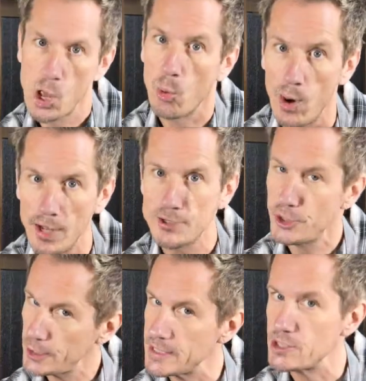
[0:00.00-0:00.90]
Water
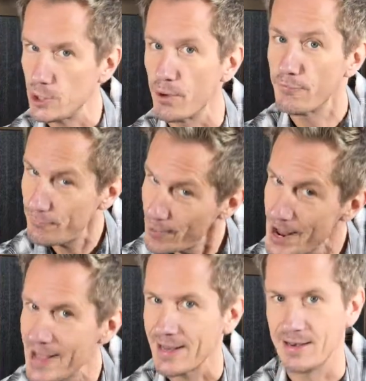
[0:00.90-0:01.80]
is your
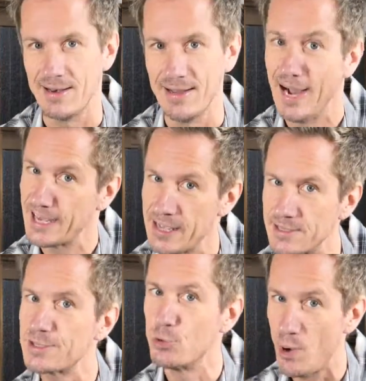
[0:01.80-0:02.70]
friend
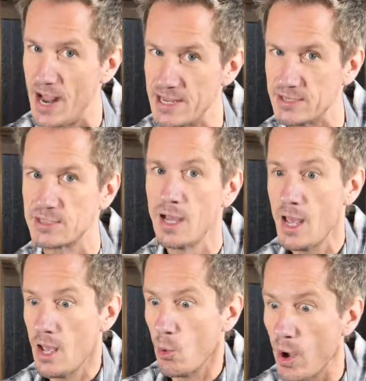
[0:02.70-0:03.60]
against
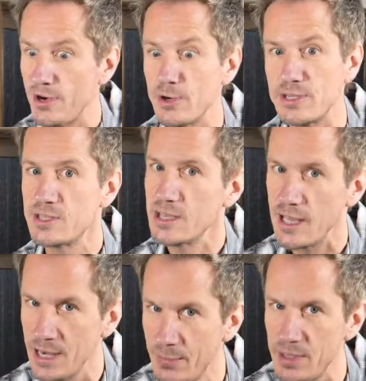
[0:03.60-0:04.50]
rice. Water is the
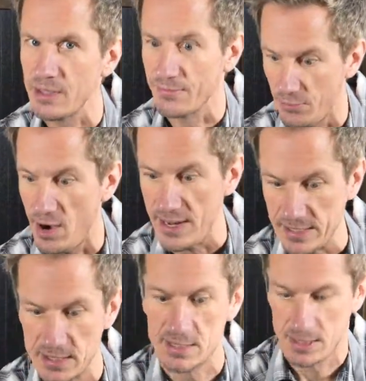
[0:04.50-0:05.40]
enemy of
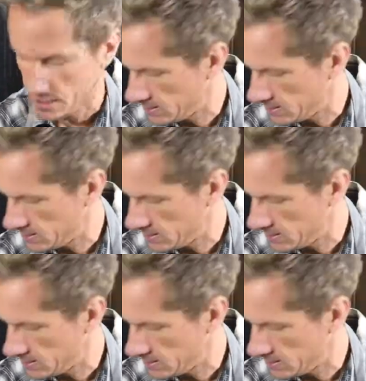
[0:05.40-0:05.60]
rice.